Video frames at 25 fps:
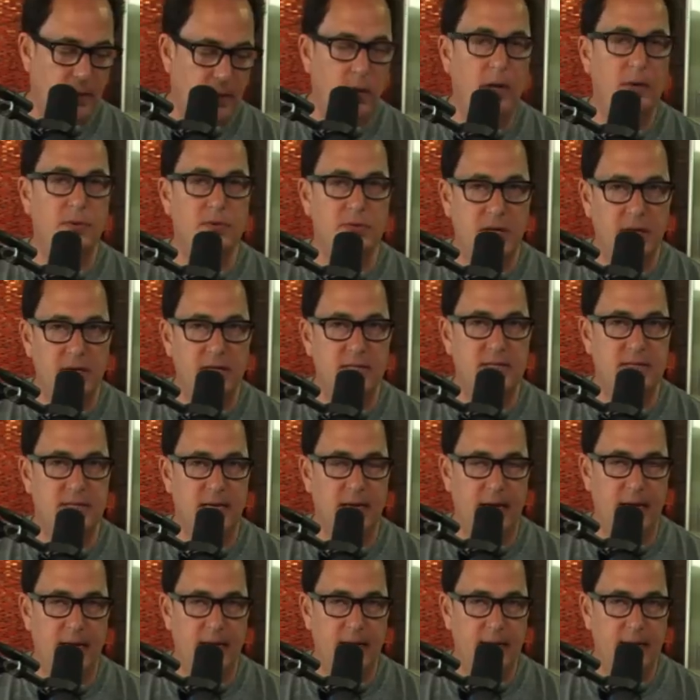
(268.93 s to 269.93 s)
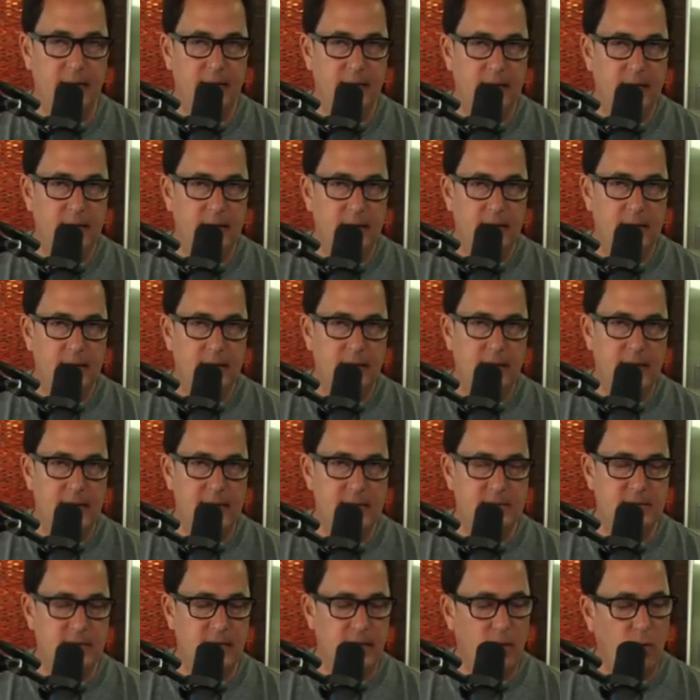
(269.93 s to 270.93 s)
What I was going to say
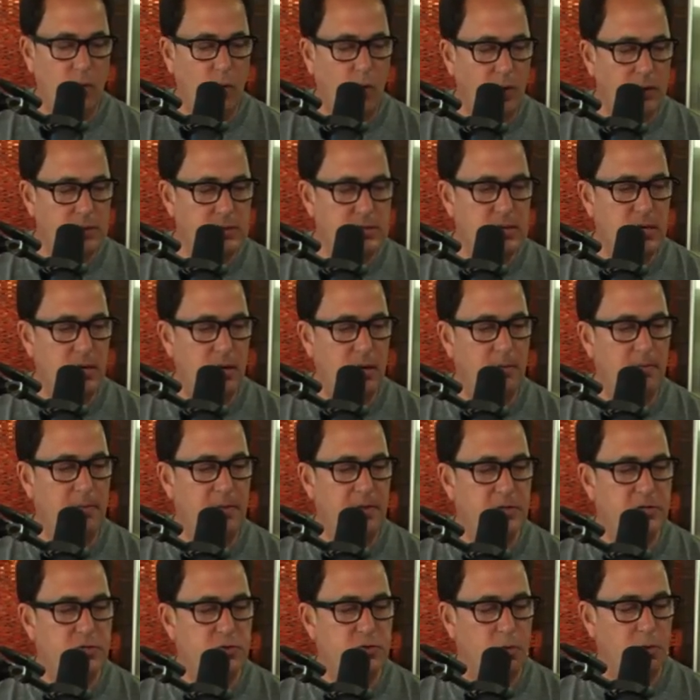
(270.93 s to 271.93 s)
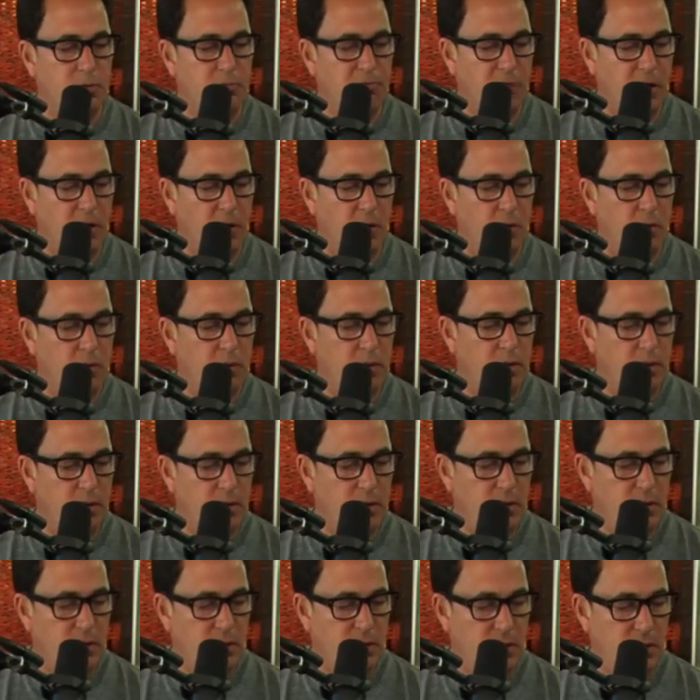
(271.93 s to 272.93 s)
is that at one time, this remote
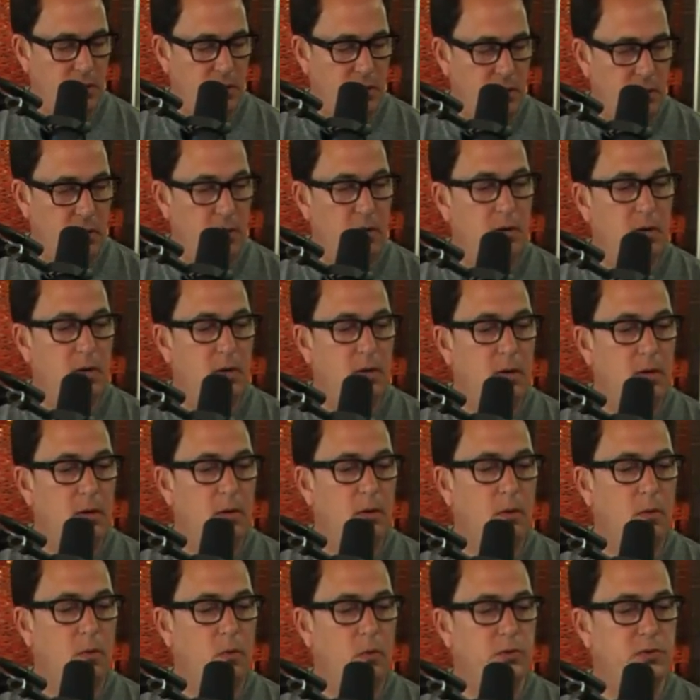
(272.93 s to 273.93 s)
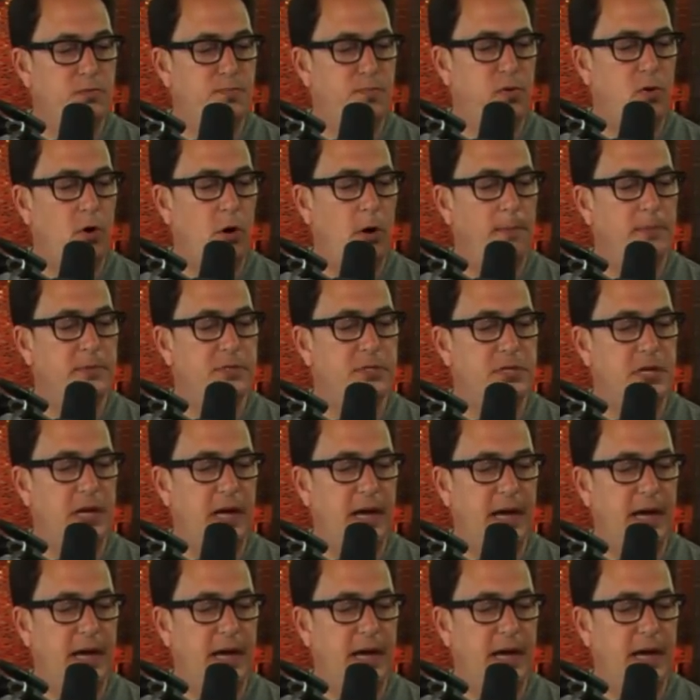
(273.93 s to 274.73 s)
was promised to